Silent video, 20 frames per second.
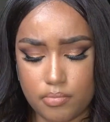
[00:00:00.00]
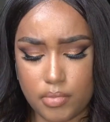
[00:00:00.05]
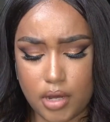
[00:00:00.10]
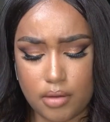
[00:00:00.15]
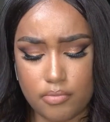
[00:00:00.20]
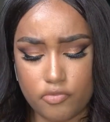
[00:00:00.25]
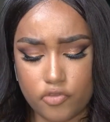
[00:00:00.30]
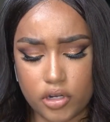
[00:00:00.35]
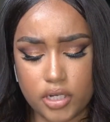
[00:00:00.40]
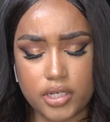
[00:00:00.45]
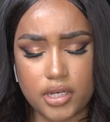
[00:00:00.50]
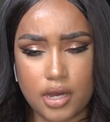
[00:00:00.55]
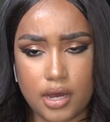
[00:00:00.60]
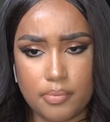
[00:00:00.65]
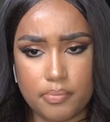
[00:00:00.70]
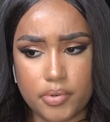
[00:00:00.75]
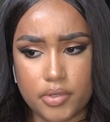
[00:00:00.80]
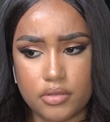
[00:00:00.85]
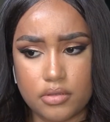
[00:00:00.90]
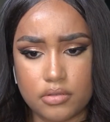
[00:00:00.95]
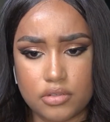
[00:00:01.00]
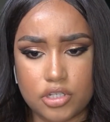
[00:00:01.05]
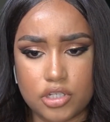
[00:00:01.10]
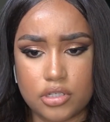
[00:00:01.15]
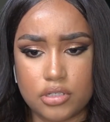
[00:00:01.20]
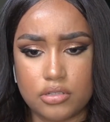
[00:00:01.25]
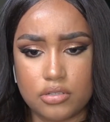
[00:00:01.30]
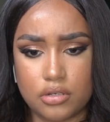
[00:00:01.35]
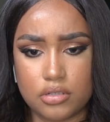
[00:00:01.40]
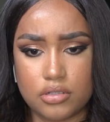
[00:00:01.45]
I'm really happy that
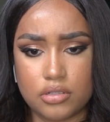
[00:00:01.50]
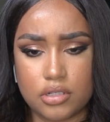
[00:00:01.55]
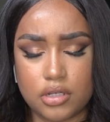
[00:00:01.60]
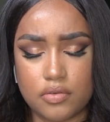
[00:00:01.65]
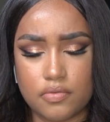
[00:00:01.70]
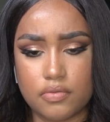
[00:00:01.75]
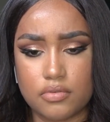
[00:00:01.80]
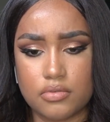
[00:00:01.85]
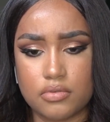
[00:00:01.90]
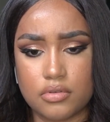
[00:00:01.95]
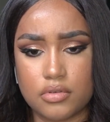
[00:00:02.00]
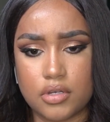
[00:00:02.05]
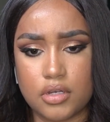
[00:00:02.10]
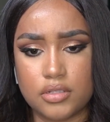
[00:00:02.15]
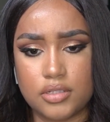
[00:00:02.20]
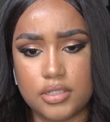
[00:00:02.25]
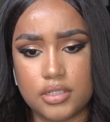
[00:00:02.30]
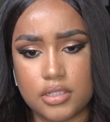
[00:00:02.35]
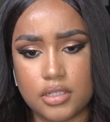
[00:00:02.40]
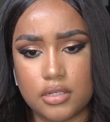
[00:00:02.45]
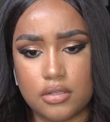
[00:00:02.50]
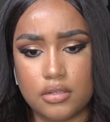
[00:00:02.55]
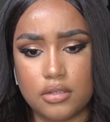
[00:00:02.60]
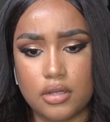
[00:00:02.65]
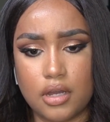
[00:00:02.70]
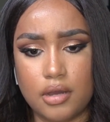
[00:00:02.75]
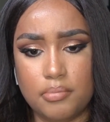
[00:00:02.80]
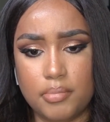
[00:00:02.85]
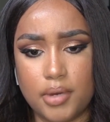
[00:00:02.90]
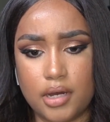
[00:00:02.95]
she does give us a decent
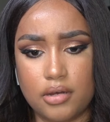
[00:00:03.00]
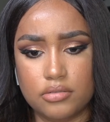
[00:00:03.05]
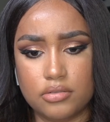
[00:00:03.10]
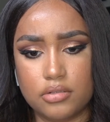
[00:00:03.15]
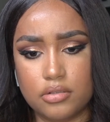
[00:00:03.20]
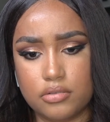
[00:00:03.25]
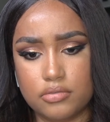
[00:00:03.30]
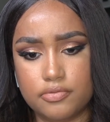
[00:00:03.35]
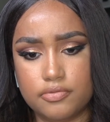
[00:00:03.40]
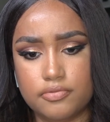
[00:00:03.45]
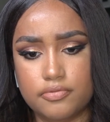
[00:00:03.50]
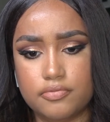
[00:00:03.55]
amount of